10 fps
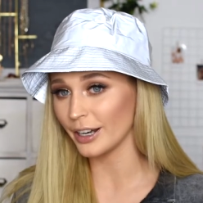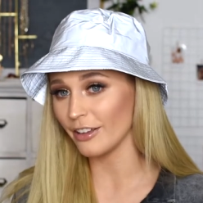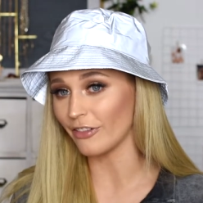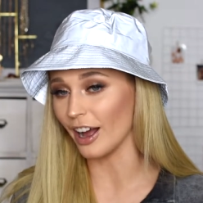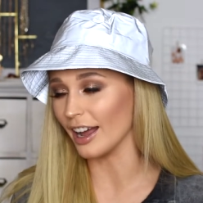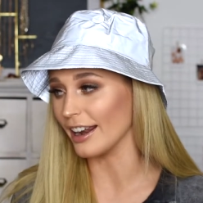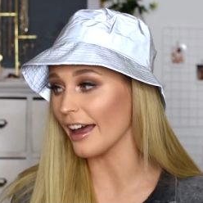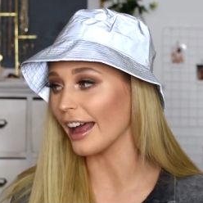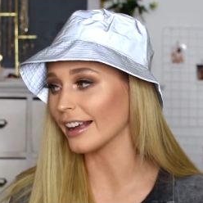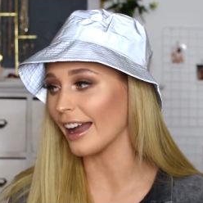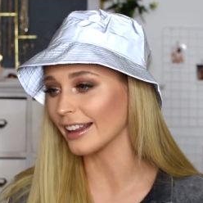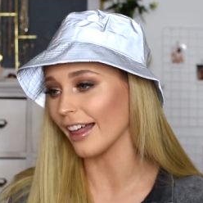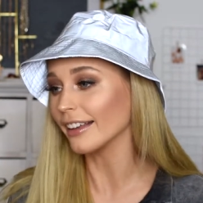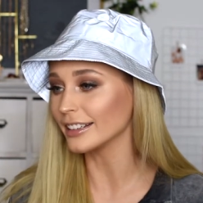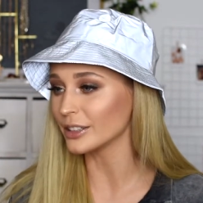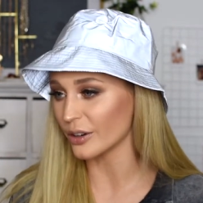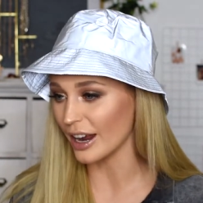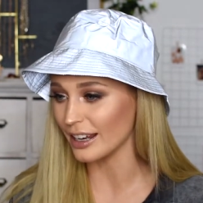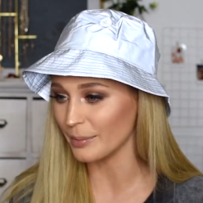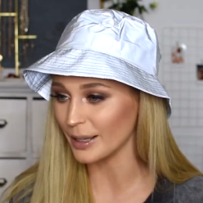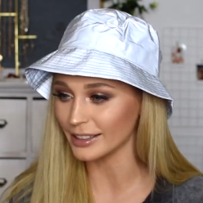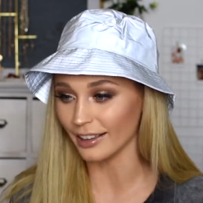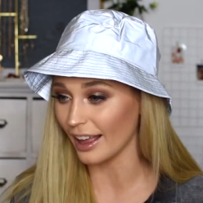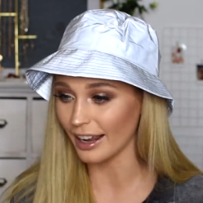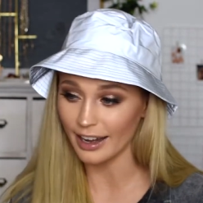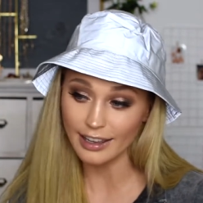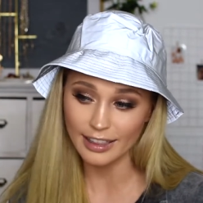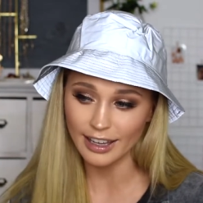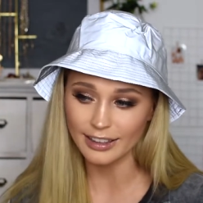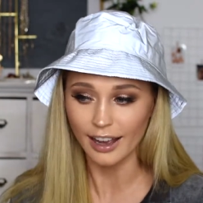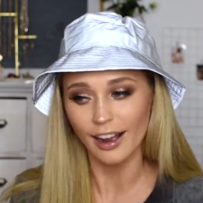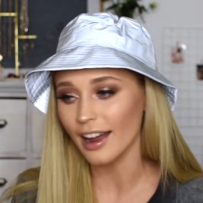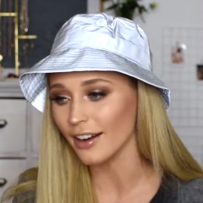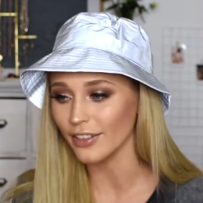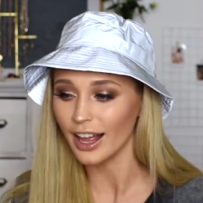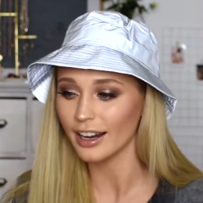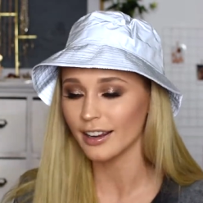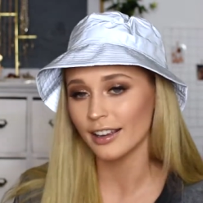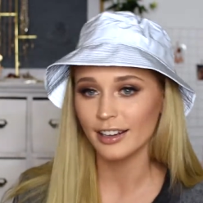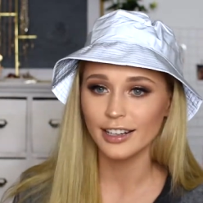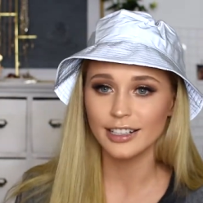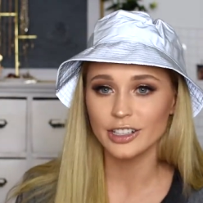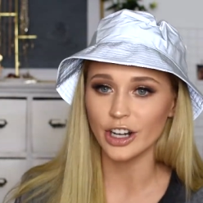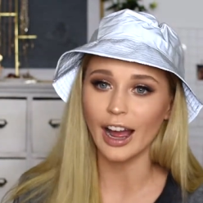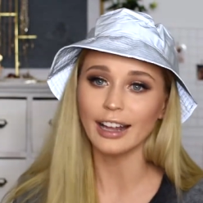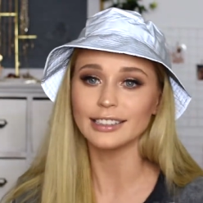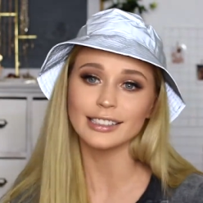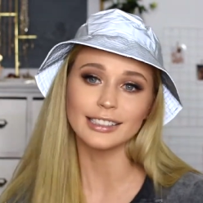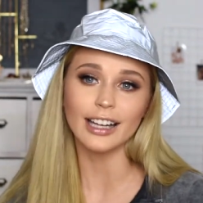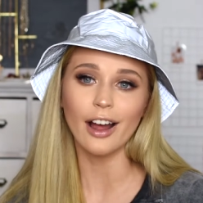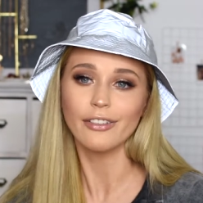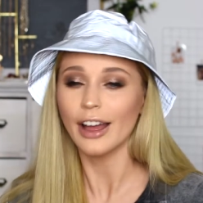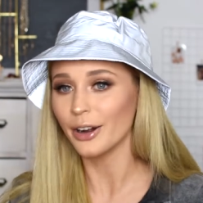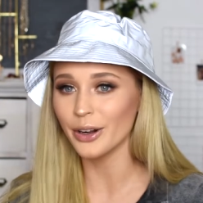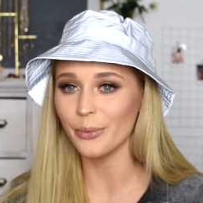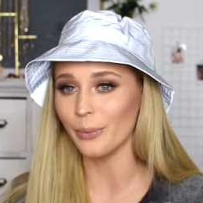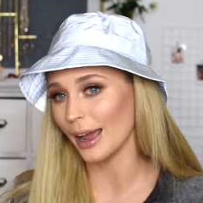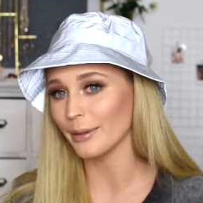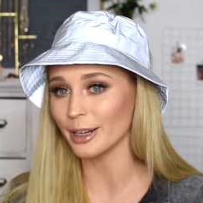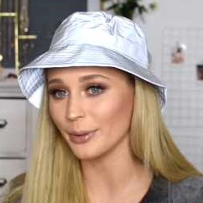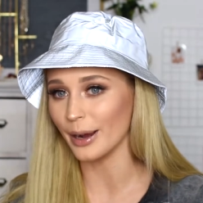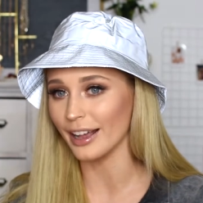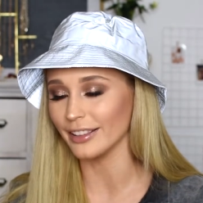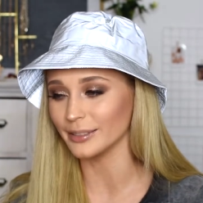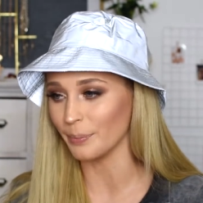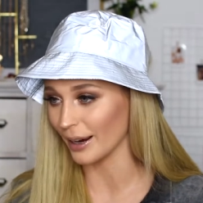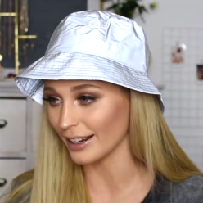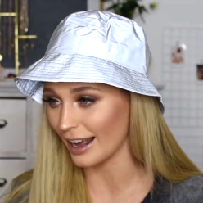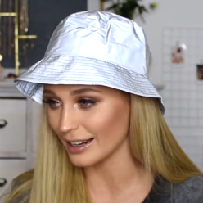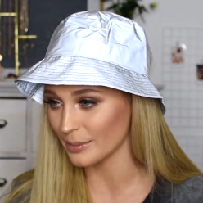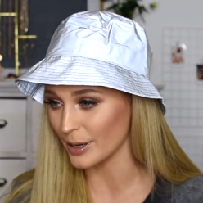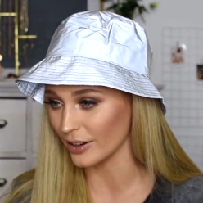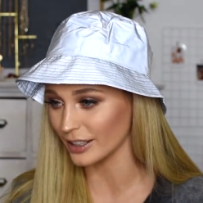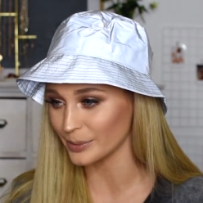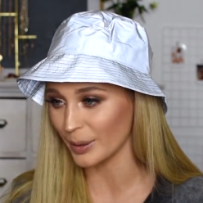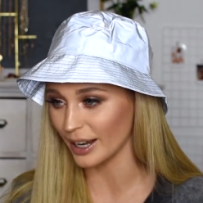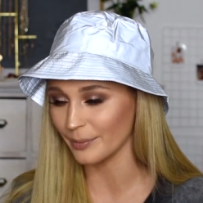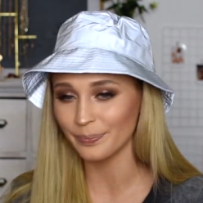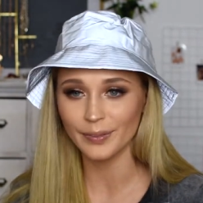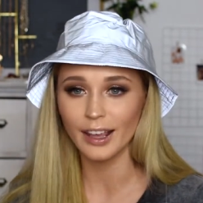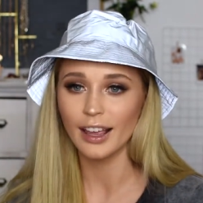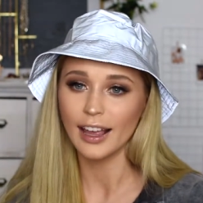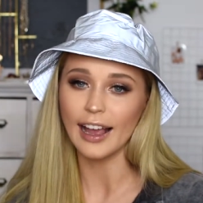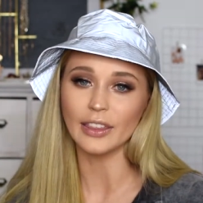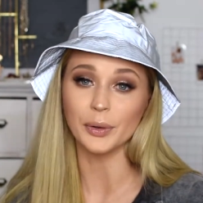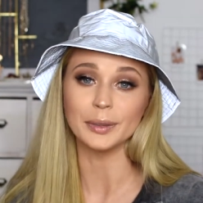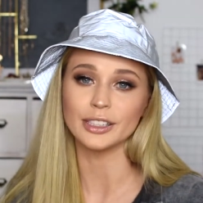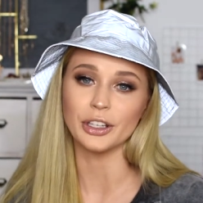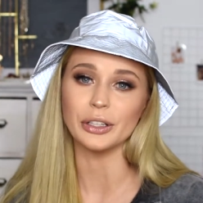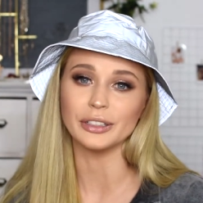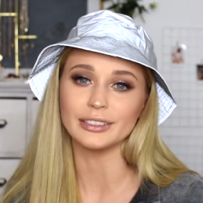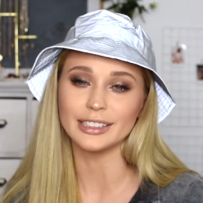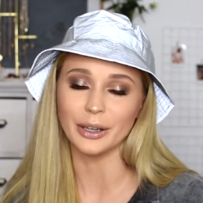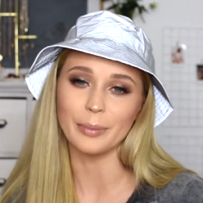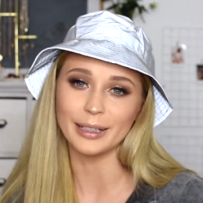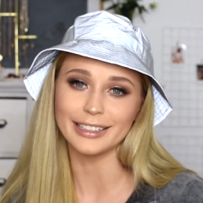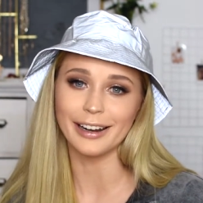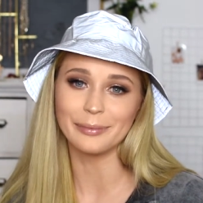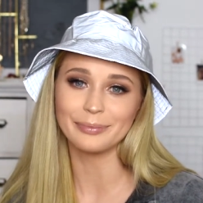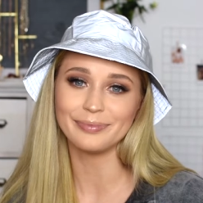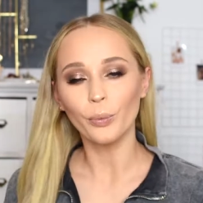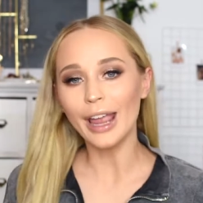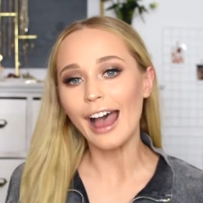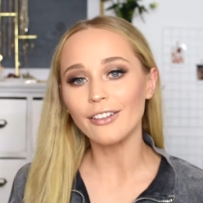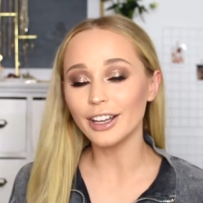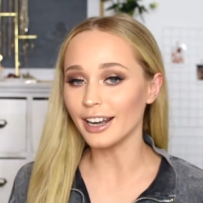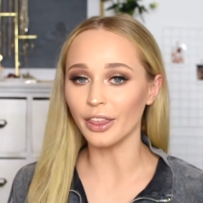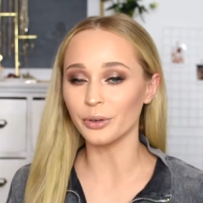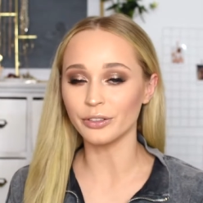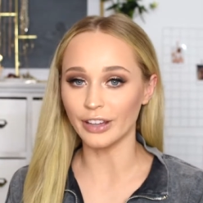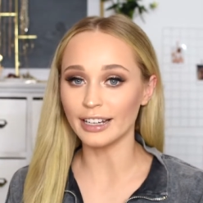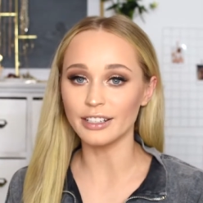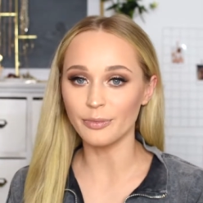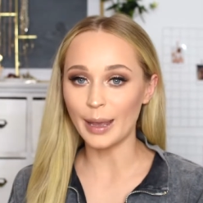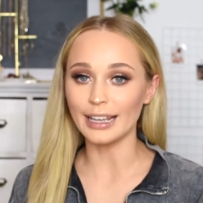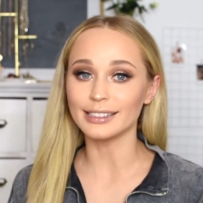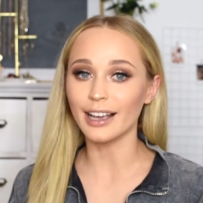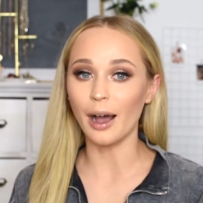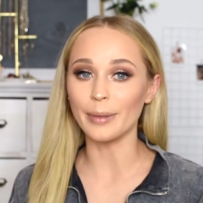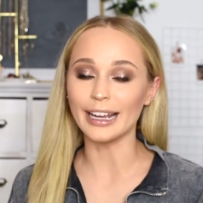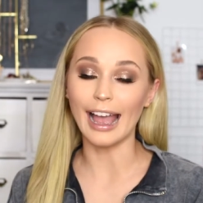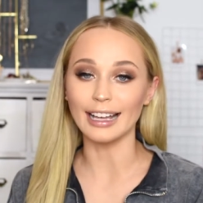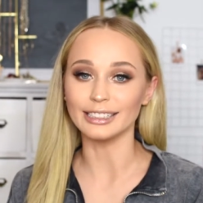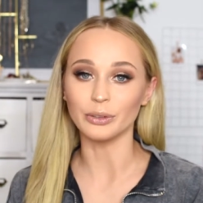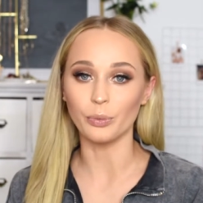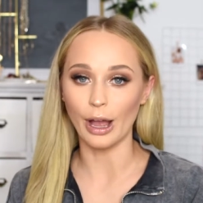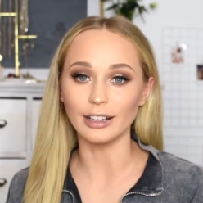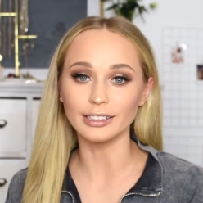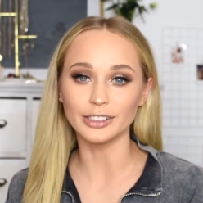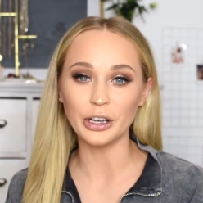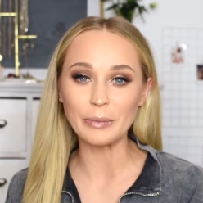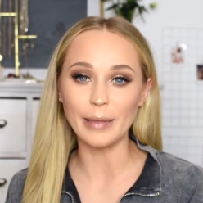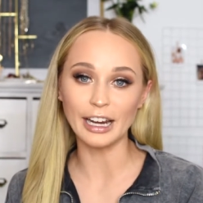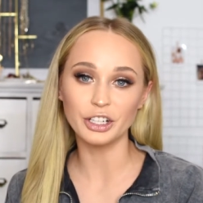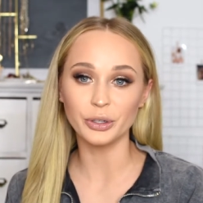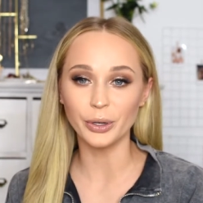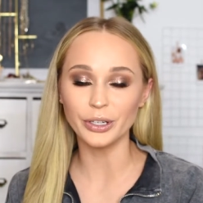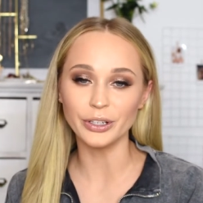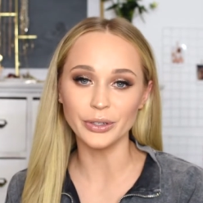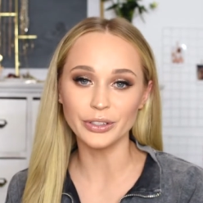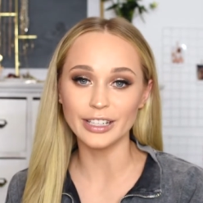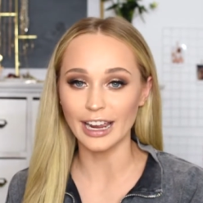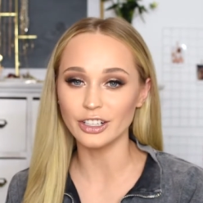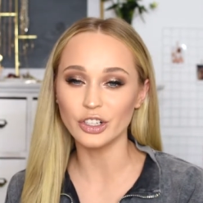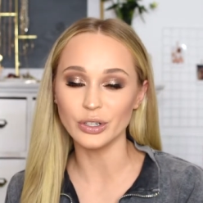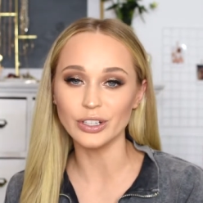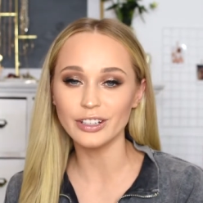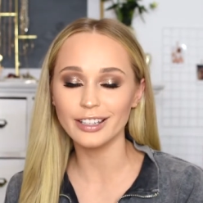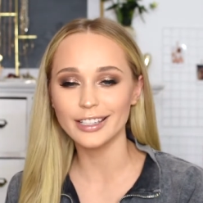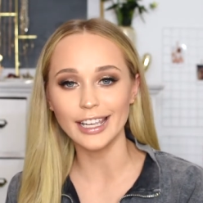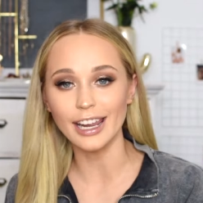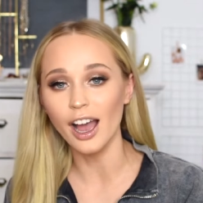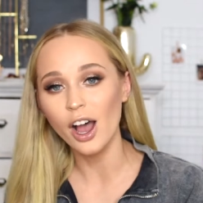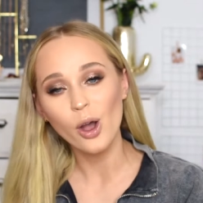pretty fun. I kind of like this trend because I like anything that kind of like shines and stuff. I don't know when I'm gonna wear this bucket hat to be honest, but I thought it was cute, so I picked it up. We have another reflective piece coming as well, so make sure you stay tuned to see